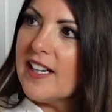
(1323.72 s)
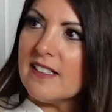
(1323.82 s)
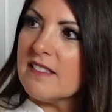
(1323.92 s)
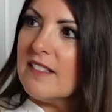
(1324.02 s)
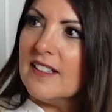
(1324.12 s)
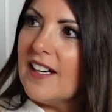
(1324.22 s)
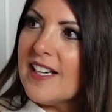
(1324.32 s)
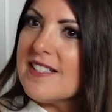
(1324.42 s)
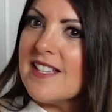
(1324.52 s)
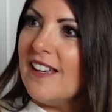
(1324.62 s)
I can,
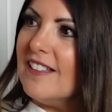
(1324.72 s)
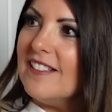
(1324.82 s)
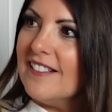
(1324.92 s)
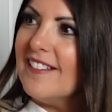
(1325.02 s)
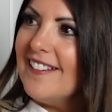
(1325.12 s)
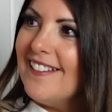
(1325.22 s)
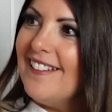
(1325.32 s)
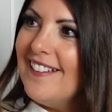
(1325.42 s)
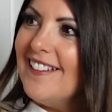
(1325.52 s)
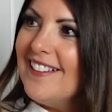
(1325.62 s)
I see it.
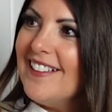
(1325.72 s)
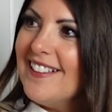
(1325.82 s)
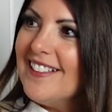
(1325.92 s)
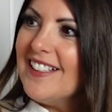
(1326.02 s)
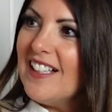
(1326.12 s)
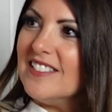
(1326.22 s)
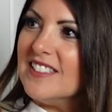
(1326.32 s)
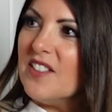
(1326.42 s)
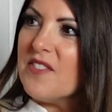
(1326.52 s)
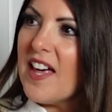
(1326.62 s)
I
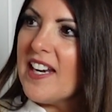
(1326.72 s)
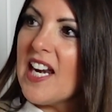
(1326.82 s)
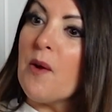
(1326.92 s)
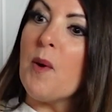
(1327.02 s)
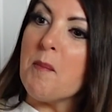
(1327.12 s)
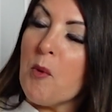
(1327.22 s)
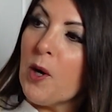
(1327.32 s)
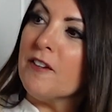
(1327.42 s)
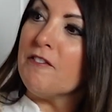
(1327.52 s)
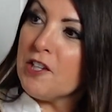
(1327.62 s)
love that. And I want
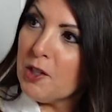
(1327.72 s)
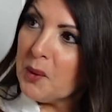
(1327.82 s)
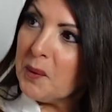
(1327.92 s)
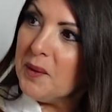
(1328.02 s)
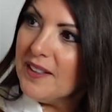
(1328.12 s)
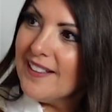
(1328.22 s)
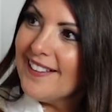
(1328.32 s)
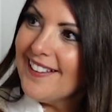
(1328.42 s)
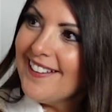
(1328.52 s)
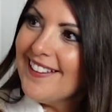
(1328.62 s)
more of you
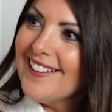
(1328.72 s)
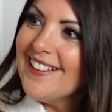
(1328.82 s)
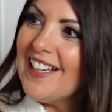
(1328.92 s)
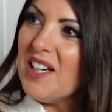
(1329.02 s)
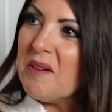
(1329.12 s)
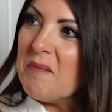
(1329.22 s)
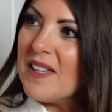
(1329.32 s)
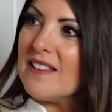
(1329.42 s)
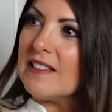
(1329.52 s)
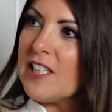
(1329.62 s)
um,
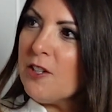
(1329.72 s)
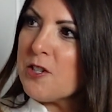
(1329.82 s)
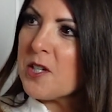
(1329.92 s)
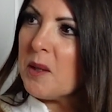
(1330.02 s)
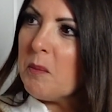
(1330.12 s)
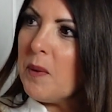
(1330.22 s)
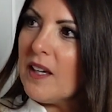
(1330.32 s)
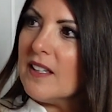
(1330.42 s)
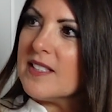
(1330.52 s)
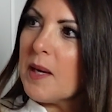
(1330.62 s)
in the leadership
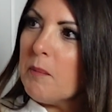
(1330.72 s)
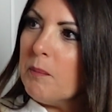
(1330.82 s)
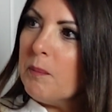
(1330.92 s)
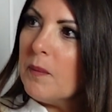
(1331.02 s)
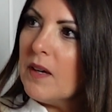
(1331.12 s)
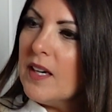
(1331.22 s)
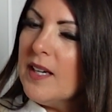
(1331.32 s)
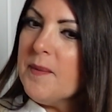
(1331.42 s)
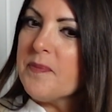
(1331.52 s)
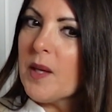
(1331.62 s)
because I'm
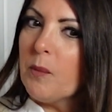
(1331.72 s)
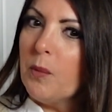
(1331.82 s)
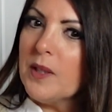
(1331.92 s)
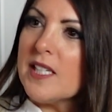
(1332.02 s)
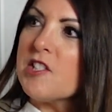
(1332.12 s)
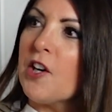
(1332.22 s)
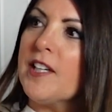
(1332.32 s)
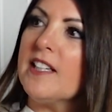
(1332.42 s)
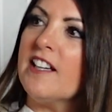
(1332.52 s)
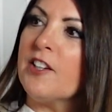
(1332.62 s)
really
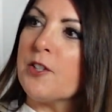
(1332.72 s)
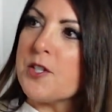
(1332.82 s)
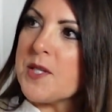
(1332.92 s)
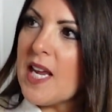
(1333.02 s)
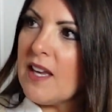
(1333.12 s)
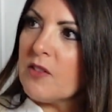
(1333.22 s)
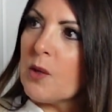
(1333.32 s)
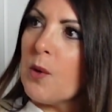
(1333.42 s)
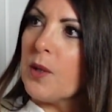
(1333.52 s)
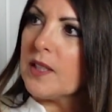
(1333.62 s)
starting to understand the
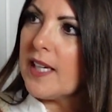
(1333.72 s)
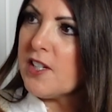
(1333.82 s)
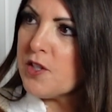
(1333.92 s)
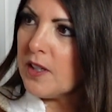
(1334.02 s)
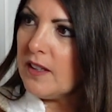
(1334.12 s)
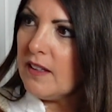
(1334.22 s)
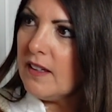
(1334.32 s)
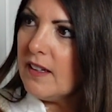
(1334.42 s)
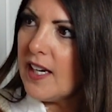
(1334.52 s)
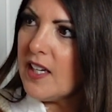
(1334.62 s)

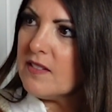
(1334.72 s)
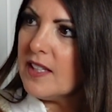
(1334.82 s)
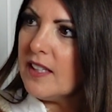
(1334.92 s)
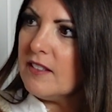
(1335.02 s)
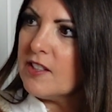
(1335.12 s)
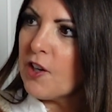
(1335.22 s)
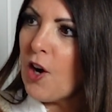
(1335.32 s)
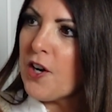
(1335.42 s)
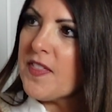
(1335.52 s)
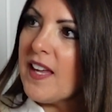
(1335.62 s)
correlation and that there
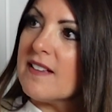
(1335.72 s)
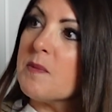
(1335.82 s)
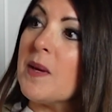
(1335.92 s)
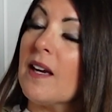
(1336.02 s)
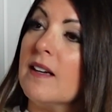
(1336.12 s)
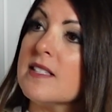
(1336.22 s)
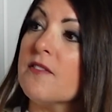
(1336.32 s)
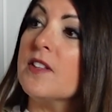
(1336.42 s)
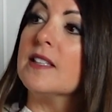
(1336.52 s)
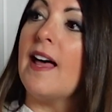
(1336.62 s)
are things because
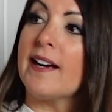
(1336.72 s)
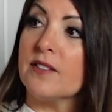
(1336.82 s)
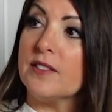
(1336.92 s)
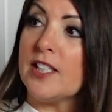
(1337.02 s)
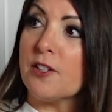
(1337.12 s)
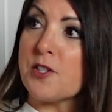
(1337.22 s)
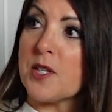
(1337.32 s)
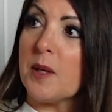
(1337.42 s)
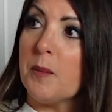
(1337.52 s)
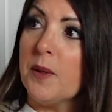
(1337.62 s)
of the lack of
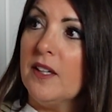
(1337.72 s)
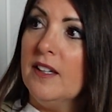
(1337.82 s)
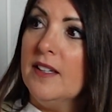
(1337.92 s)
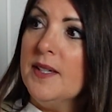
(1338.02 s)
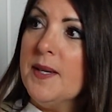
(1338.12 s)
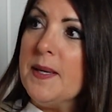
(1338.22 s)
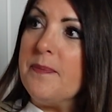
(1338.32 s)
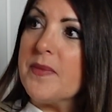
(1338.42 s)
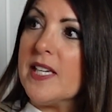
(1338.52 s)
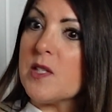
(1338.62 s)
leadership mm.
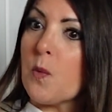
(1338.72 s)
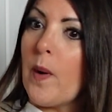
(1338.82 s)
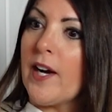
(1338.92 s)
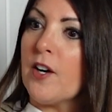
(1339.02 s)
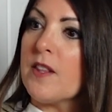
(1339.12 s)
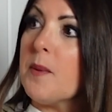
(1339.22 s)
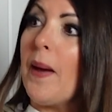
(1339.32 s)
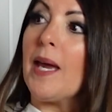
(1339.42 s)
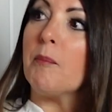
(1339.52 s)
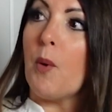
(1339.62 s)
is where the
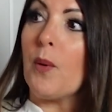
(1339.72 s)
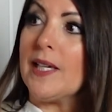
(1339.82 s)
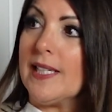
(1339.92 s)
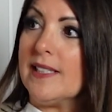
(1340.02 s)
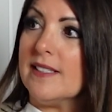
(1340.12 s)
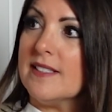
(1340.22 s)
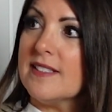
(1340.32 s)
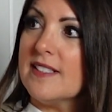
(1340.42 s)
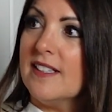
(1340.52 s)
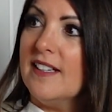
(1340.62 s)
pain point
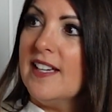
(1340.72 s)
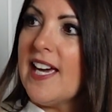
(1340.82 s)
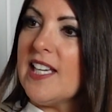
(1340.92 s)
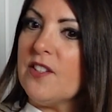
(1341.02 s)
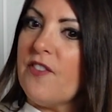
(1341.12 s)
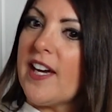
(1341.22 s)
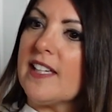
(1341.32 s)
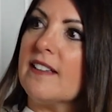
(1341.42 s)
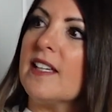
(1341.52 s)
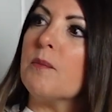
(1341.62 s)
is. And if I
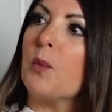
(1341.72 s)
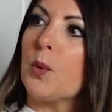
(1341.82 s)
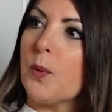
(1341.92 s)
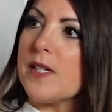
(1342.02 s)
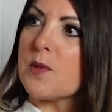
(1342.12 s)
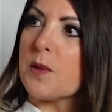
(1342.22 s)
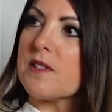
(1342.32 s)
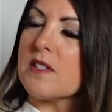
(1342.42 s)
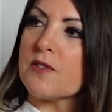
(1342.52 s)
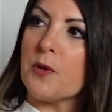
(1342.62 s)
can get more
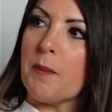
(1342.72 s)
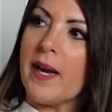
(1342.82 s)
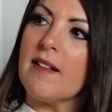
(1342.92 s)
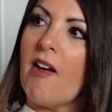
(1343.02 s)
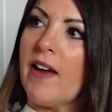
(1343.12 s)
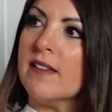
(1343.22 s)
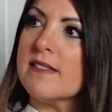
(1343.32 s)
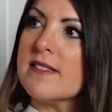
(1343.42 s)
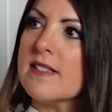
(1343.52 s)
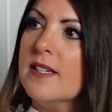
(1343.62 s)
resources for my
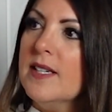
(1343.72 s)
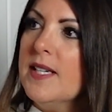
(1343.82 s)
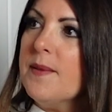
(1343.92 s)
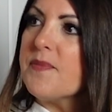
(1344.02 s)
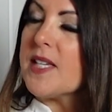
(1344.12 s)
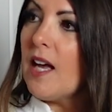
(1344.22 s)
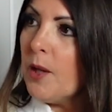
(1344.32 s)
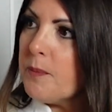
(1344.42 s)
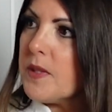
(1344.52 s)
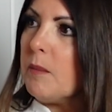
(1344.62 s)
clients to
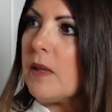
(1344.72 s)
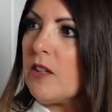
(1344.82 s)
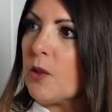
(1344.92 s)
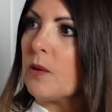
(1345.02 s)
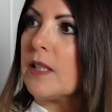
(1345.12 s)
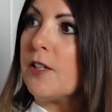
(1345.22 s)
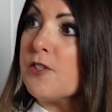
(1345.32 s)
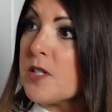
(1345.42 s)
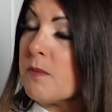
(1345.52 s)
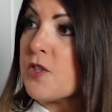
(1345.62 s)
help them in their
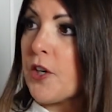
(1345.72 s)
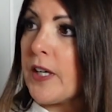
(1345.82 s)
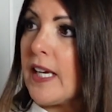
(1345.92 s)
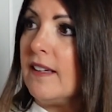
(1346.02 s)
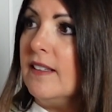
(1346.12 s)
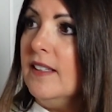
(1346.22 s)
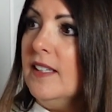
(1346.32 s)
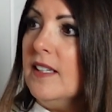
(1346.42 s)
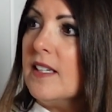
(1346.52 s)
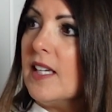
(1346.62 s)
leadership journey,
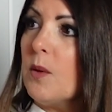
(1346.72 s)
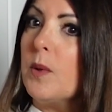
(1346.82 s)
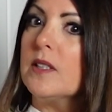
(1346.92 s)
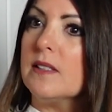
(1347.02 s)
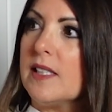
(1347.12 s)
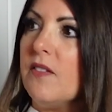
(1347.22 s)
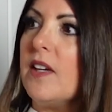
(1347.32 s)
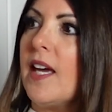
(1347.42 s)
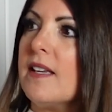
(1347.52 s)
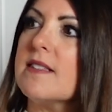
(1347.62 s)
it will
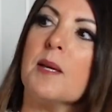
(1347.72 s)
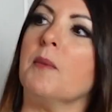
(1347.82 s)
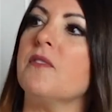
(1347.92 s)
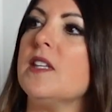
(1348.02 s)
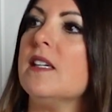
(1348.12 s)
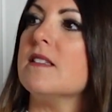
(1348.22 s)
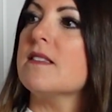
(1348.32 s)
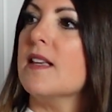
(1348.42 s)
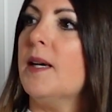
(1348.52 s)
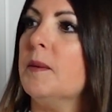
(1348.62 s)
alleviate some of
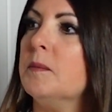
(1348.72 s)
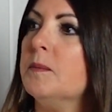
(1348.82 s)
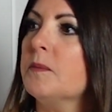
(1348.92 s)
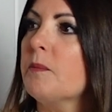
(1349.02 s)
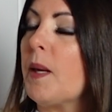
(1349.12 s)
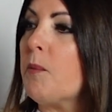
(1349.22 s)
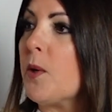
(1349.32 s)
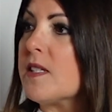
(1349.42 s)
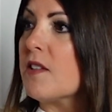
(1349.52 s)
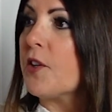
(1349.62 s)
these um, pain
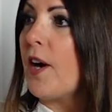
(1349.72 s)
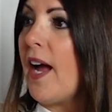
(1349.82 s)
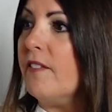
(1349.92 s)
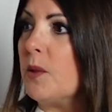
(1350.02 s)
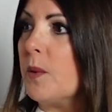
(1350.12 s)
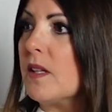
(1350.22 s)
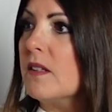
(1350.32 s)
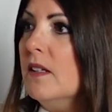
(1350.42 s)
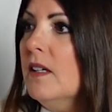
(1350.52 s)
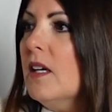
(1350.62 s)
points that they're having with
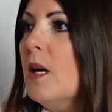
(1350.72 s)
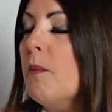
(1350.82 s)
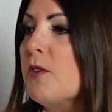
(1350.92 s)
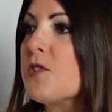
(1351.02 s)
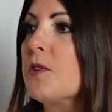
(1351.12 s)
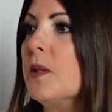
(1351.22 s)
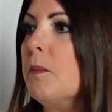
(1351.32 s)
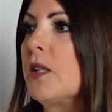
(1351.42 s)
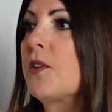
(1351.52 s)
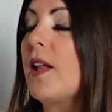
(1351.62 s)
emotional
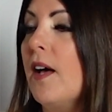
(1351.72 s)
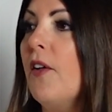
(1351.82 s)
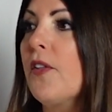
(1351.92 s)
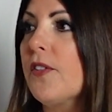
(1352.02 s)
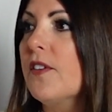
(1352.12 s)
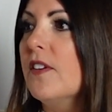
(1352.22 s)
and mental health.